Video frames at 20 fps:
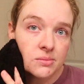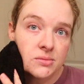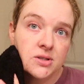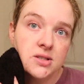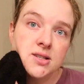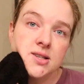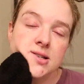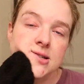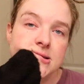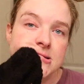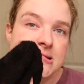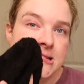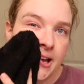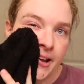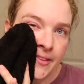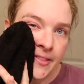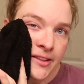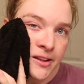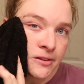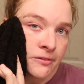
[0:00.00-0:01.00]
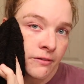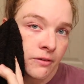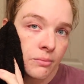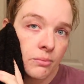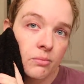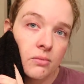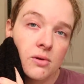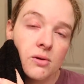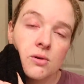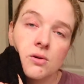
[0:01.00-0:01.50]
I'm just gonna gently
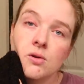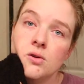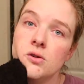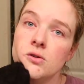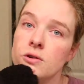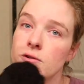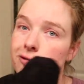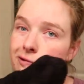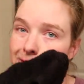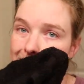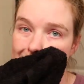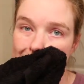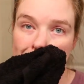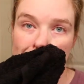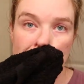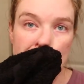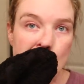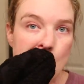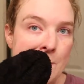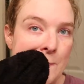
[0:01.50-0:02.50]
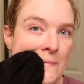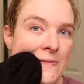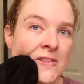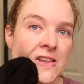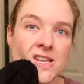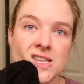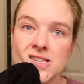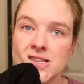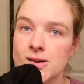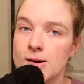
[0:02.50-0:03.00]
remove
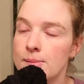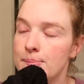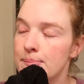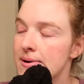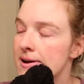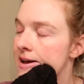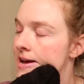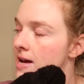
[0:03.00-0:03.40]
the soap.